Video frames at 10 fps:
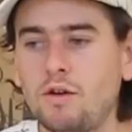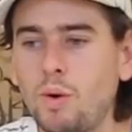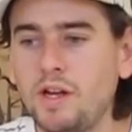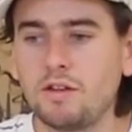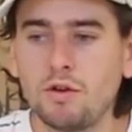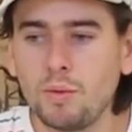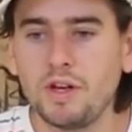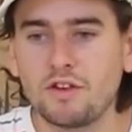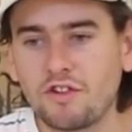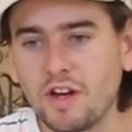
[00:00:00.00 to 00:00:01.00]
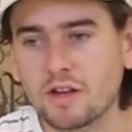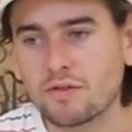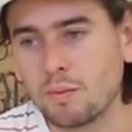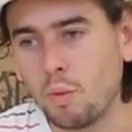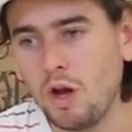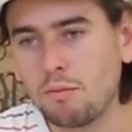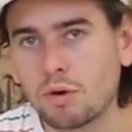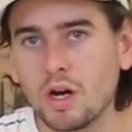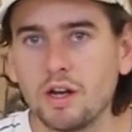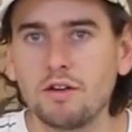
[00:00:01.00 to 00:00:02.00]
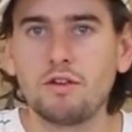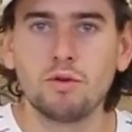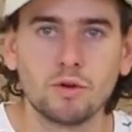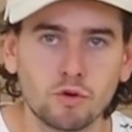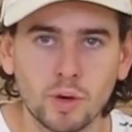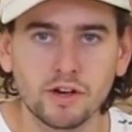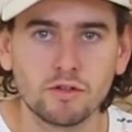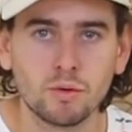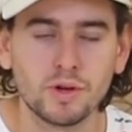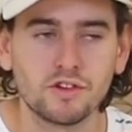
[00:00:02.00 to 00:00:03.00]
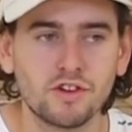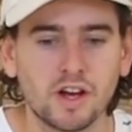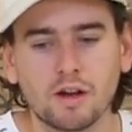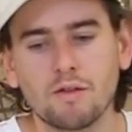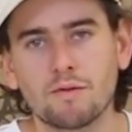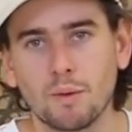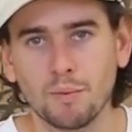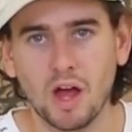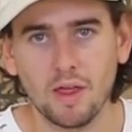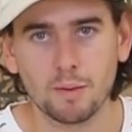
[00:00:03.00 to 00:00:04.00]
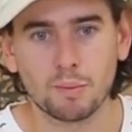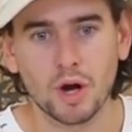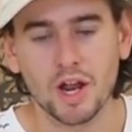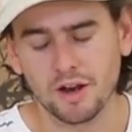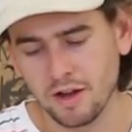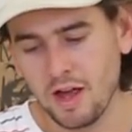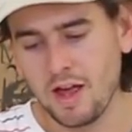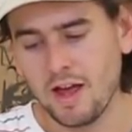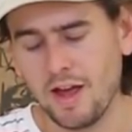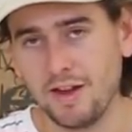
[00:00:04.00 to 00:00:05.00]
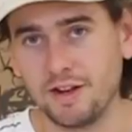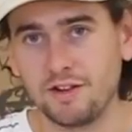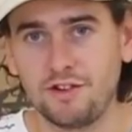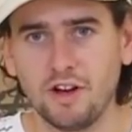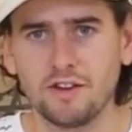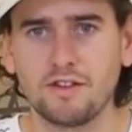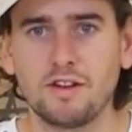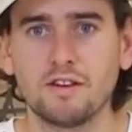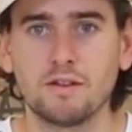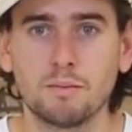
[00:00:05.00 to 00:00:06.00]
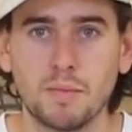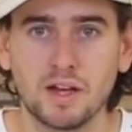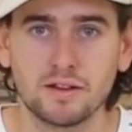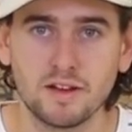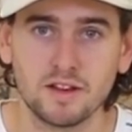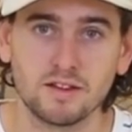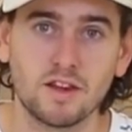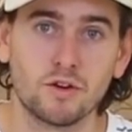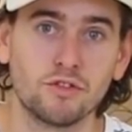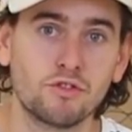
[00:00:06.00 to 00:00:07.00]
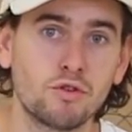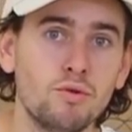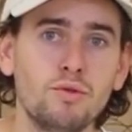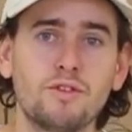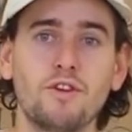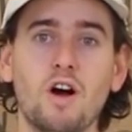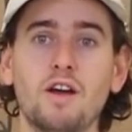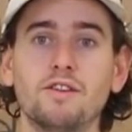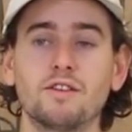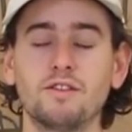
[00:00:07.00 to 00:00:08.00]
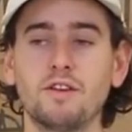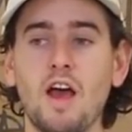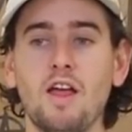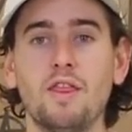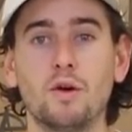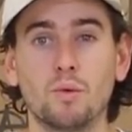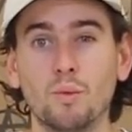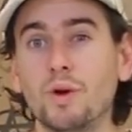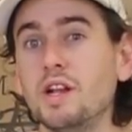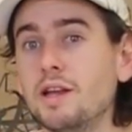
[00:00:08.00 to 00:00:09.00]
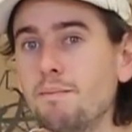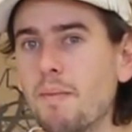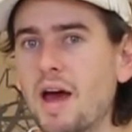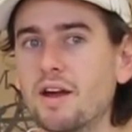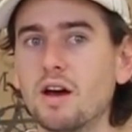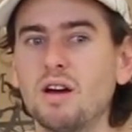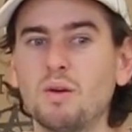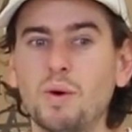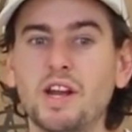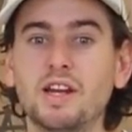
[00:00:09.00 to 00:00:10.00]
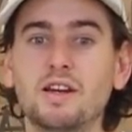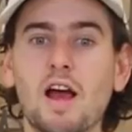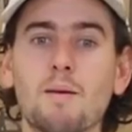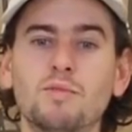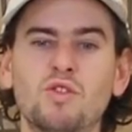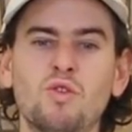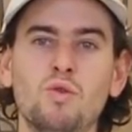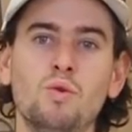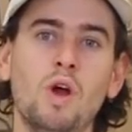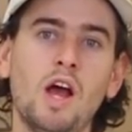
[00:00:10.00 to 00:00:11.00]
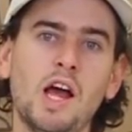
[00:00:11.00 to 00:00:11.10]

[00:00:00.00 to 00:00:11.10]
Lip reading: 22-inch decks from one brand to a 22-inch deck from the other brand, and it just doesn't make sense. There's two sizes that really matter when it comes to